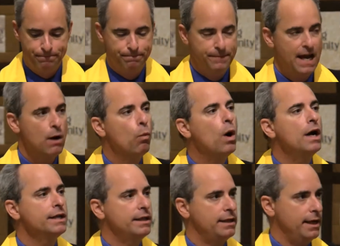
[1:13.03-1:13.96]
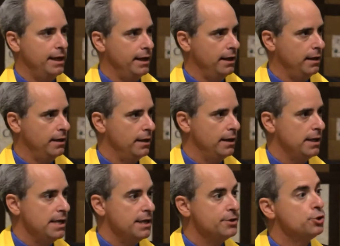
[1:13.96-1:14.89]
Now, one thing
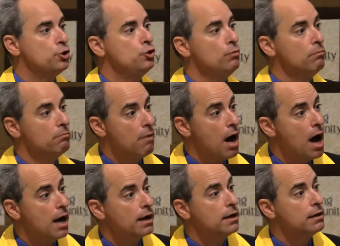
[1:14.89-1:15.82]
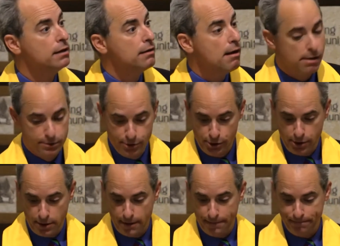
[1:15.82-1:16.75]
is to mock
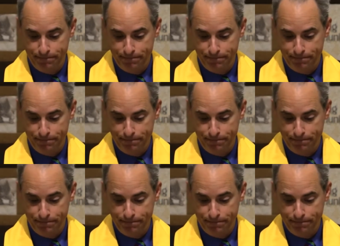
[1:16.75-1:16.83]
culture